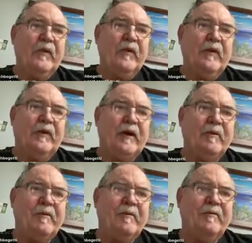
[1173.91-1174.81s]

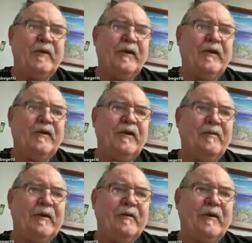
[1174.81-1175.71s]
remember making a
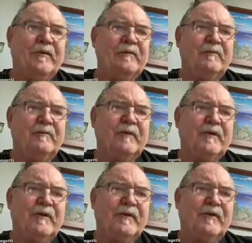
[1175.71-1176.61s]
comment about
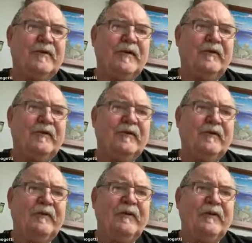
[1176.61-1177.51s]
10 or
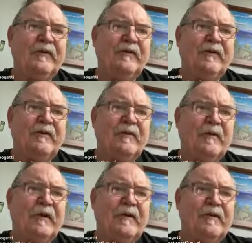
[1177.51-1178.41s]
15 years ago
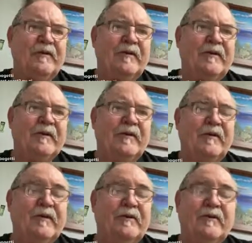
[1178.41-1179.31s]
about another
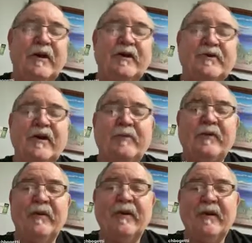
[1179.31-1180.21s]
great
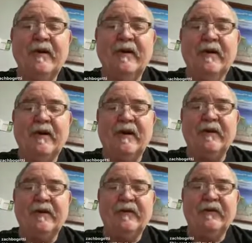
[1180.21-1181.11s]
shaper, and
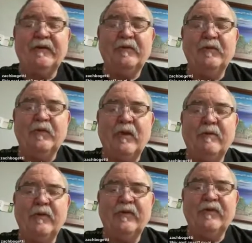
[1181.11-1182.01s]
all of his
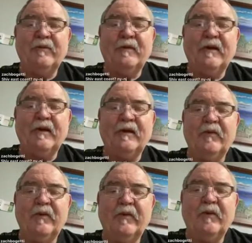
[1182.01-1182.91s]
Grom boards seemed like they had
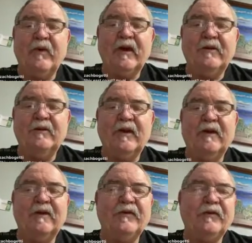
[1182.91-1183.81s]
really wide
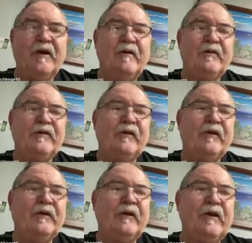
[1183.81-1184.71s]
tails, and I always
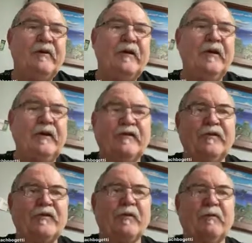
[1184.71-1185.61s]
felt that everything needs to
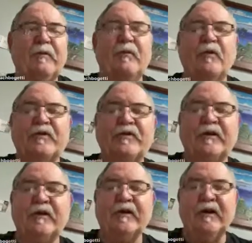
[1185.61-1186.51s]
shrink
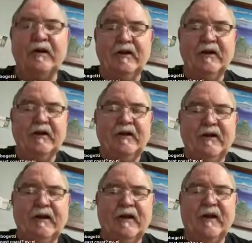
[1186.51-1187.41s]
proportionally.
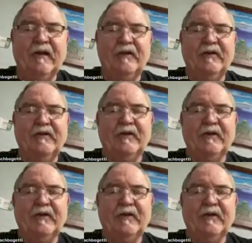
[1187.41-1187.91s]
And